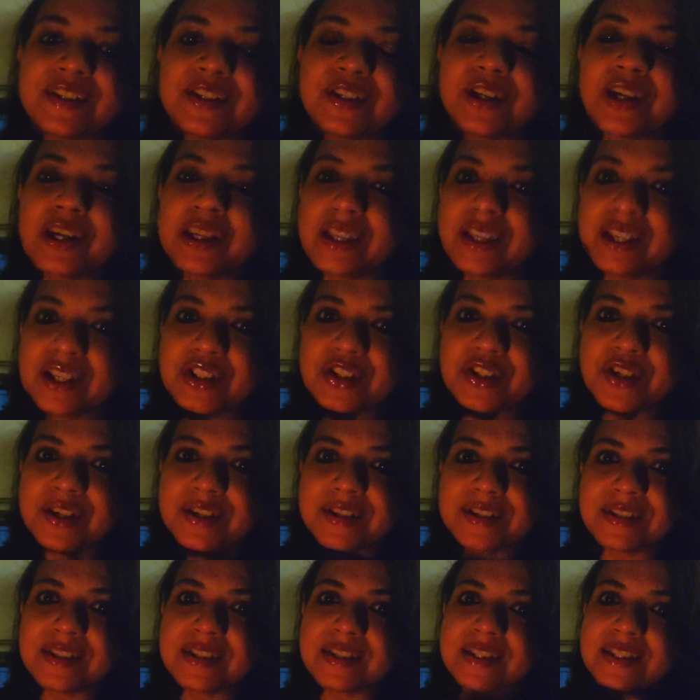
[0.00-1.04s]
So Ganesha
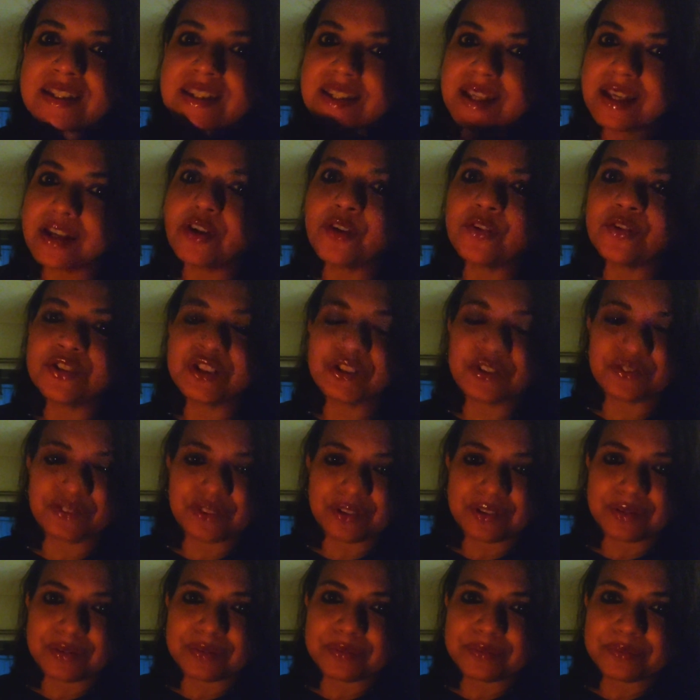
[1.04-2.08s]
is the son of
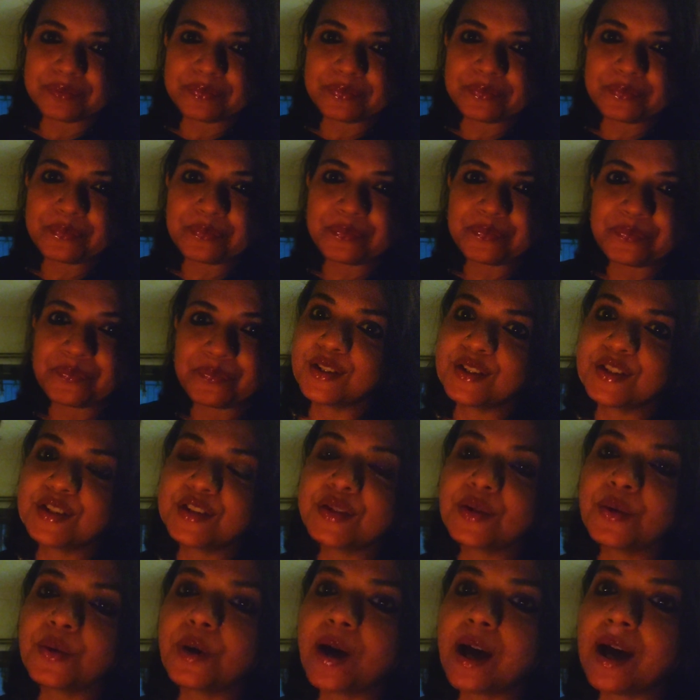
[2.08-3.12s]
Shiva.
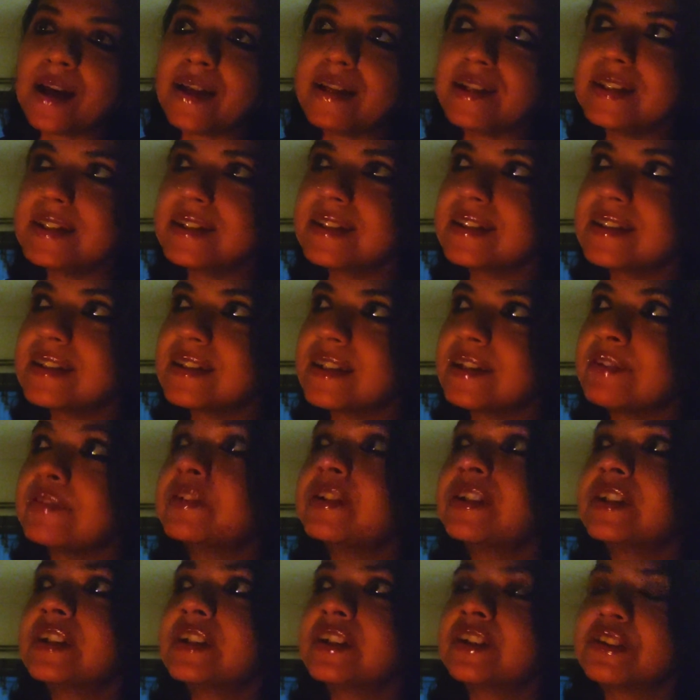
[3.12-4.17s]
So as
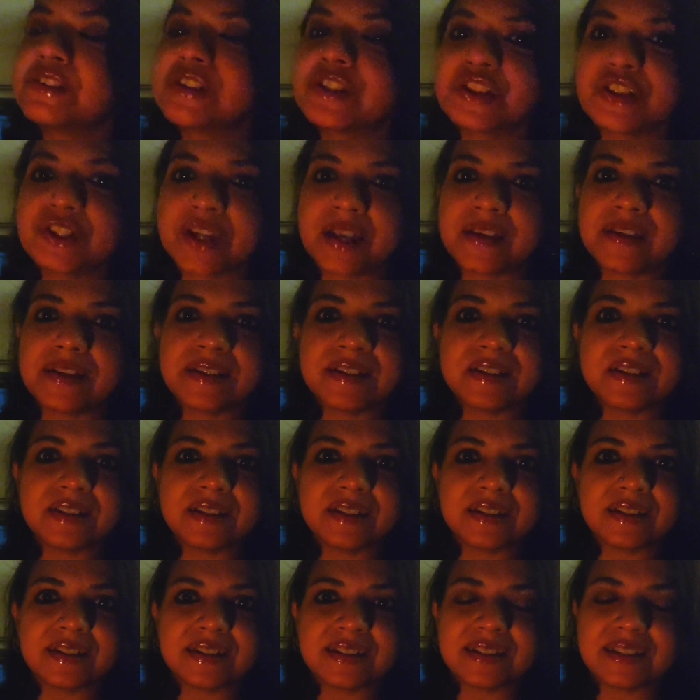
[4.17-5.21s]
even in
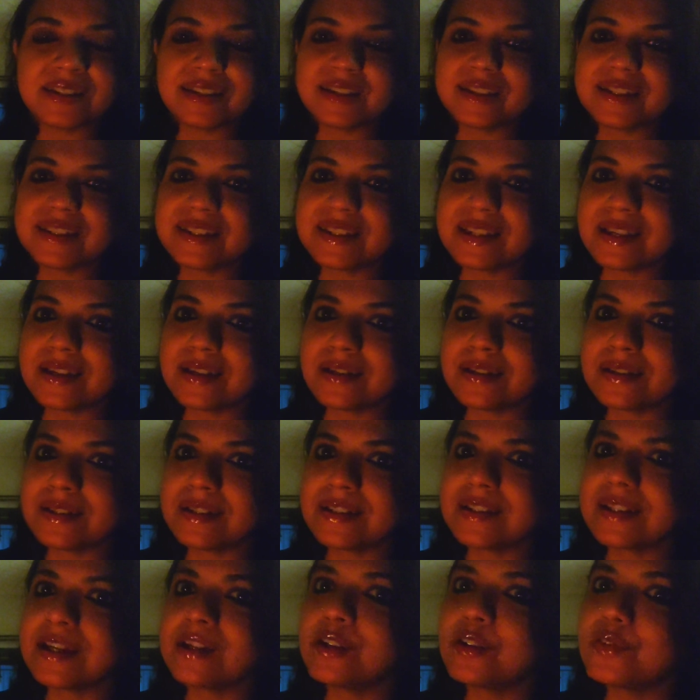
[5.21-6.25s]
Christianity it says that
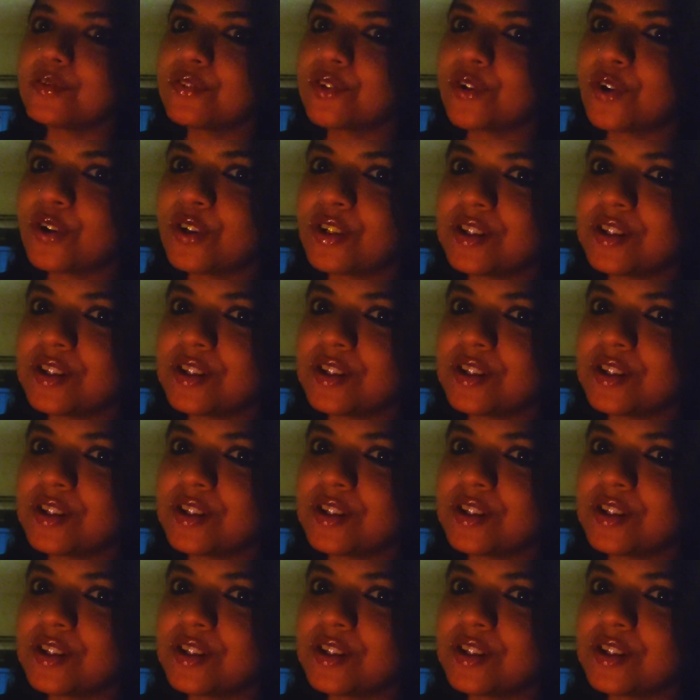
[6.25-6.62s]
the Son of